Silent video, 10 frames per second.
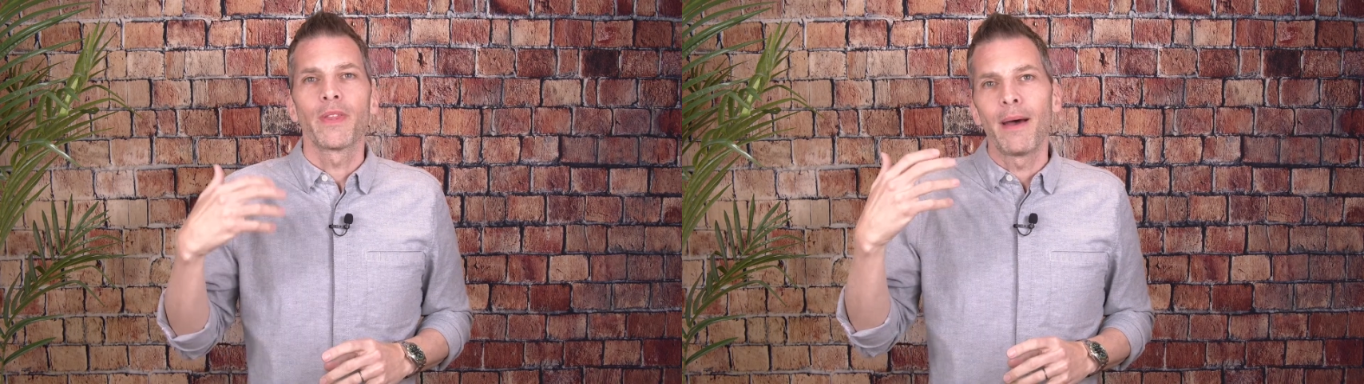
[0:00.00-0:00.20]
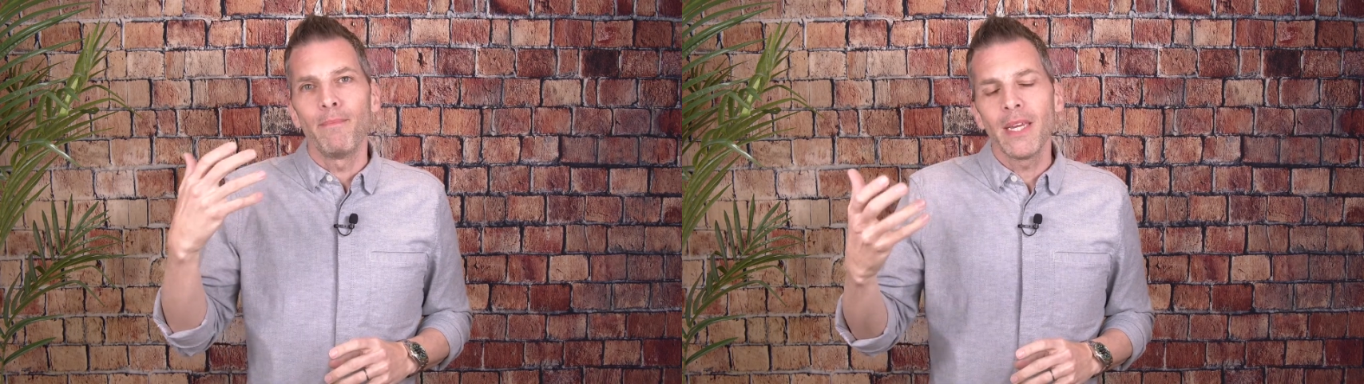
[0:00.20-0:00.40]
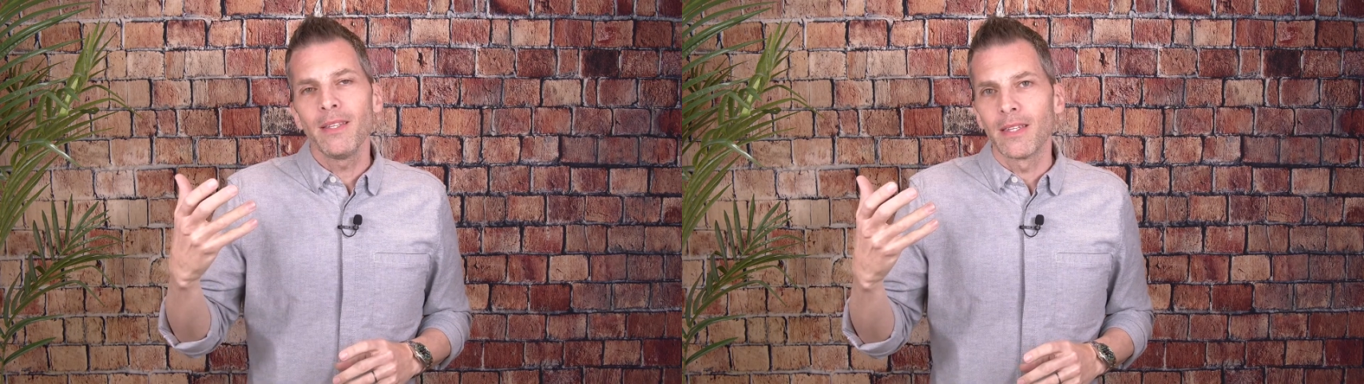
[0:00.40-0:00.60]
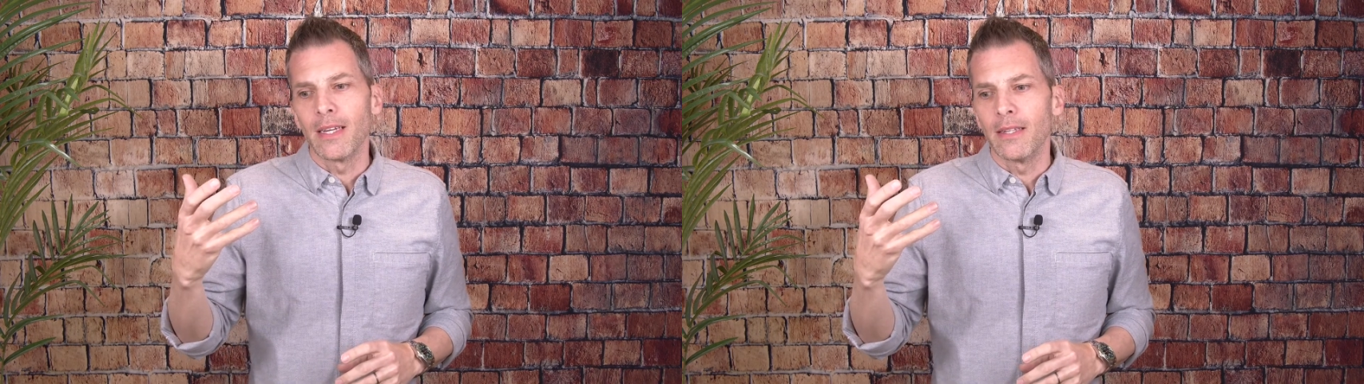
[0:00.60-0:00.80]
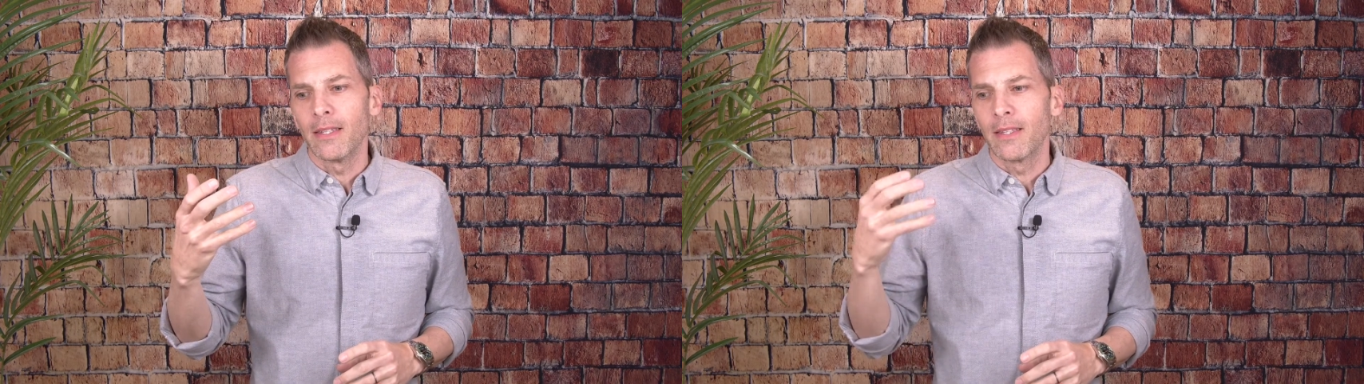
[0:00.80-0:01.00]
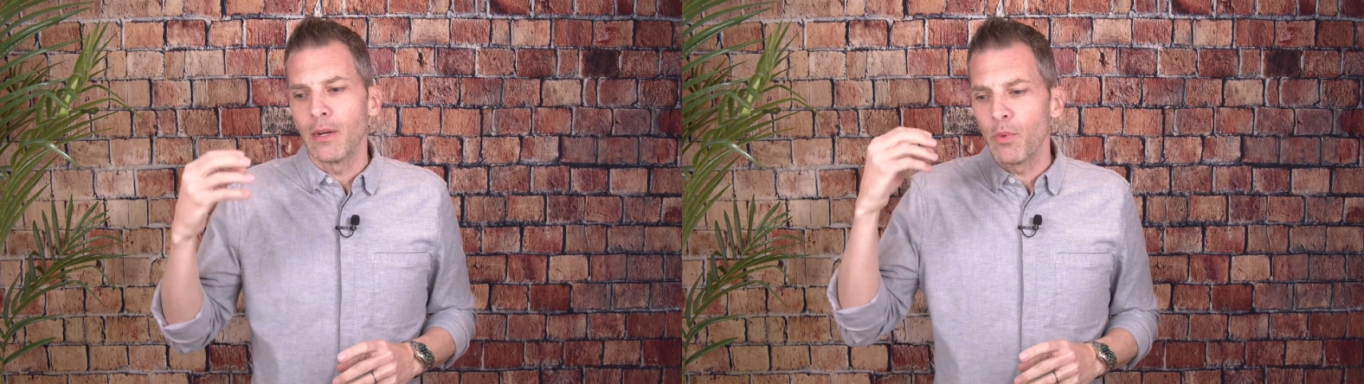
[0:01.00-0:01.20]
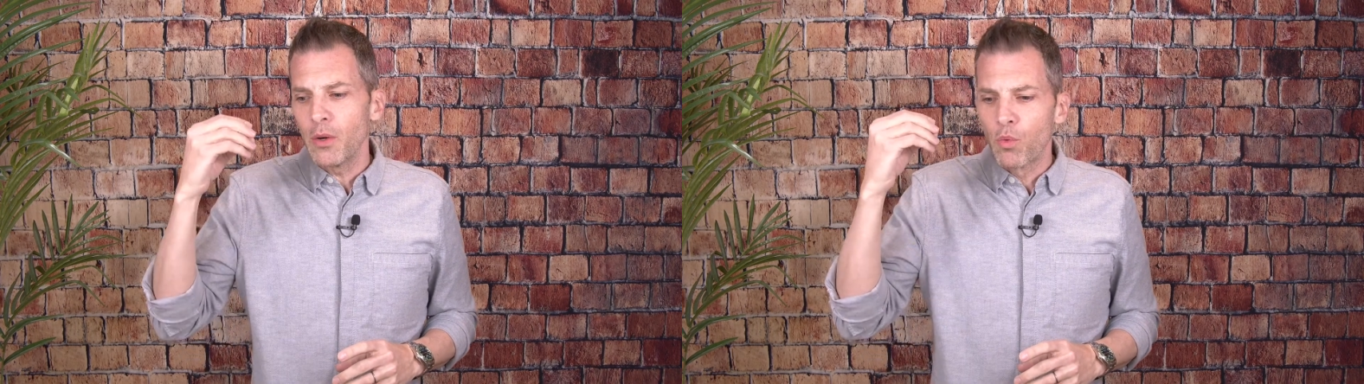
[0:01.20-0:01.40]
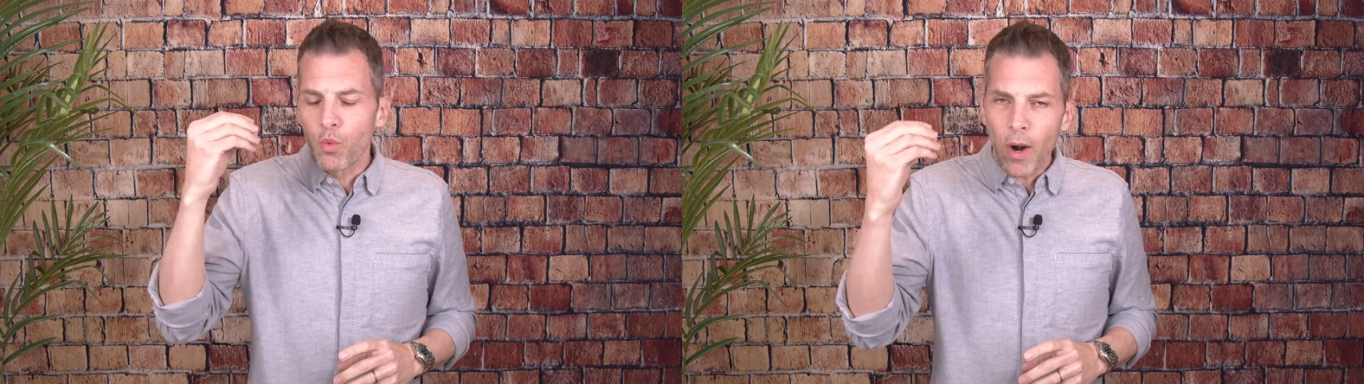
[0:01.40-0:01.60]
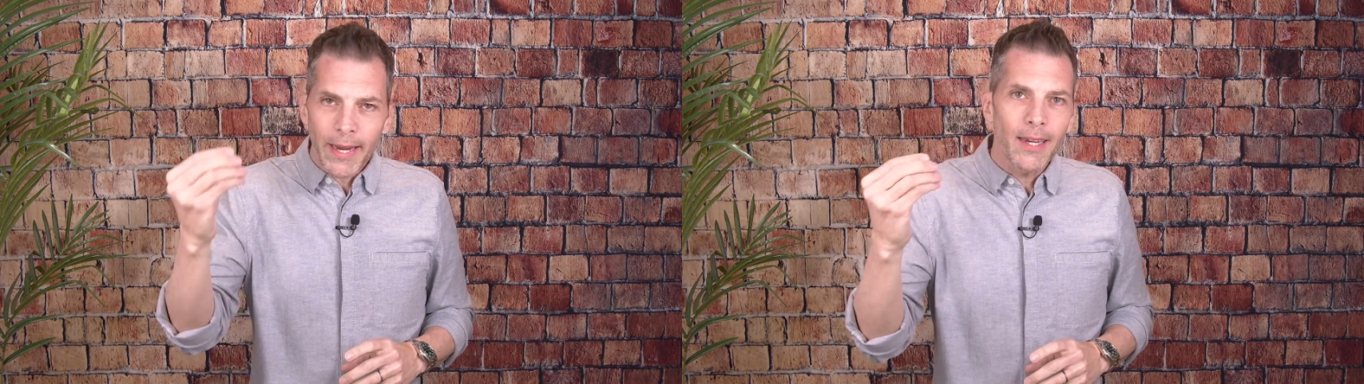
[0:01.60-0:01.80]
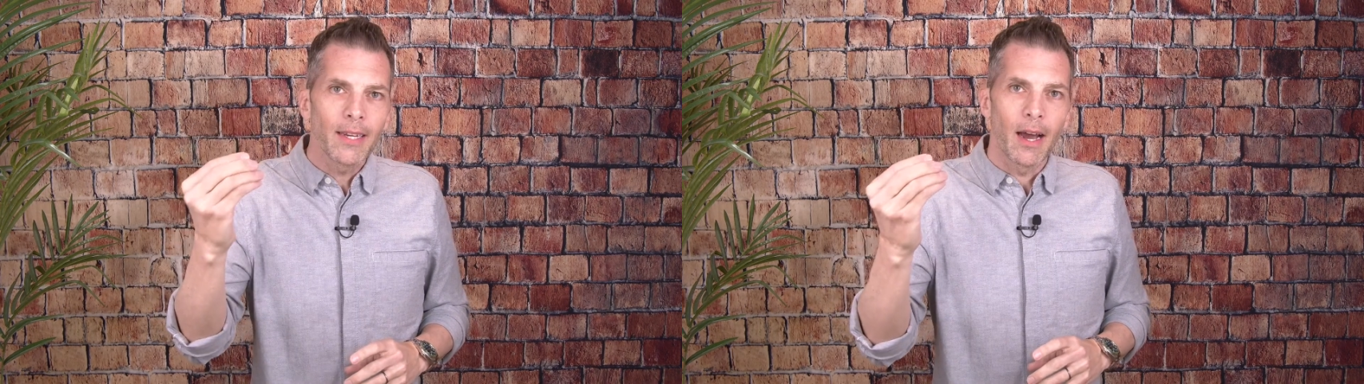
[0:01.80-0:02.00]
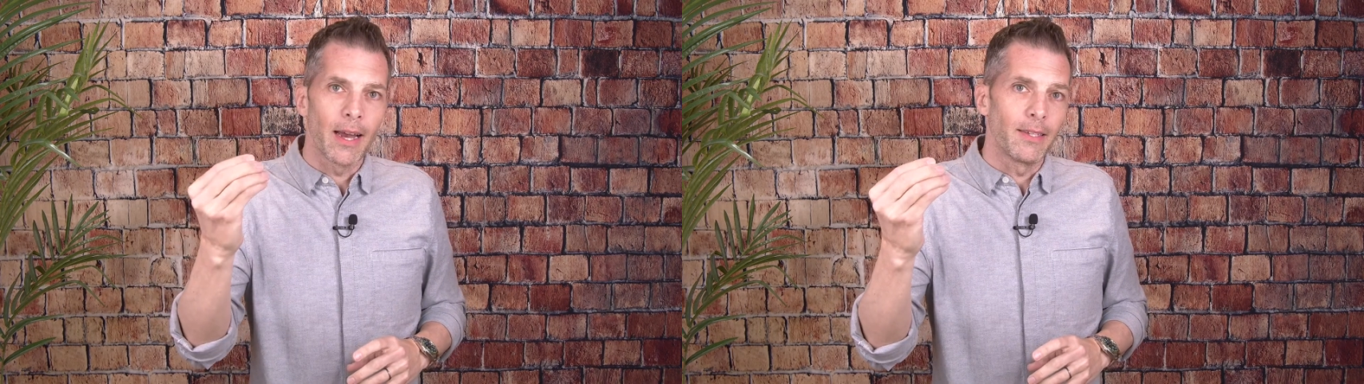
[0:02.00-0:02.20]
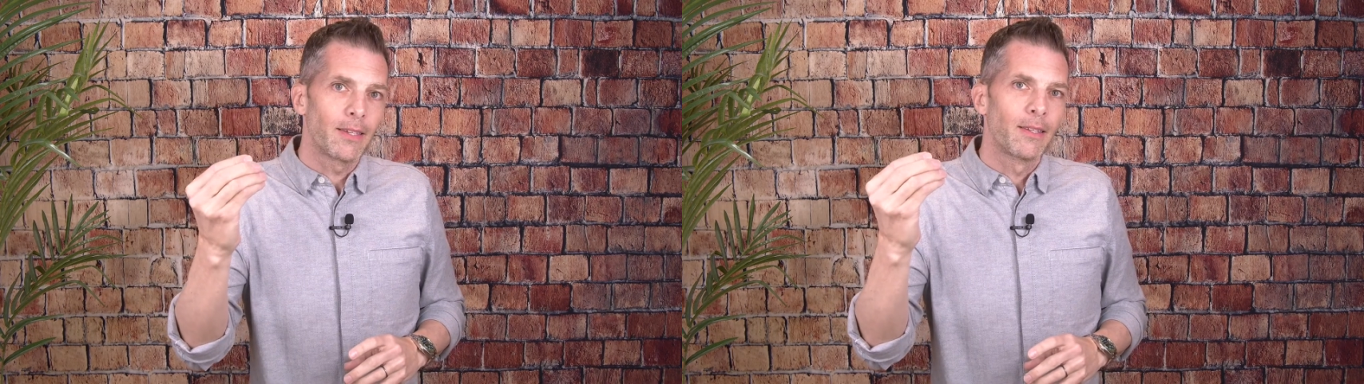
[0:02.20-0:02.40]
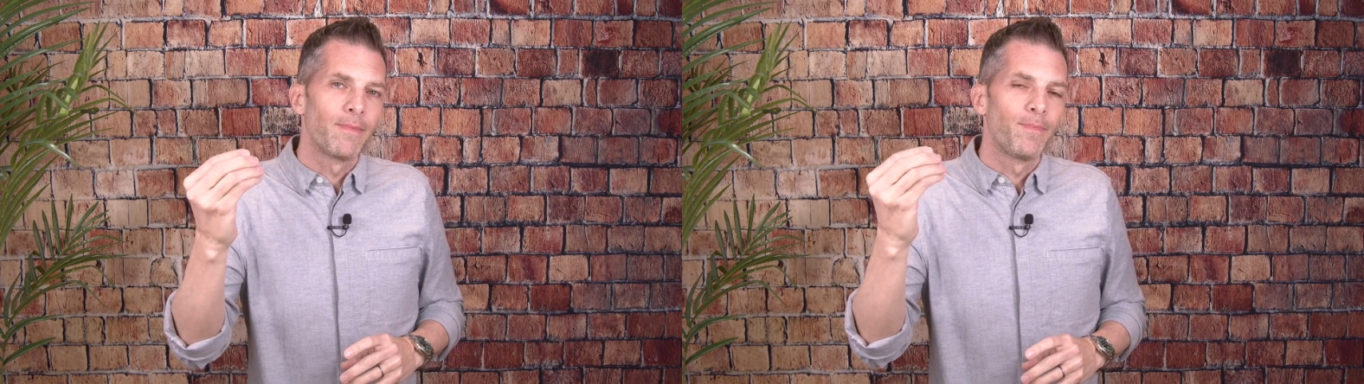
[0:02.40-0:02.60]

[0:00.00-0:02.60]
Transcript: that means is that we recognize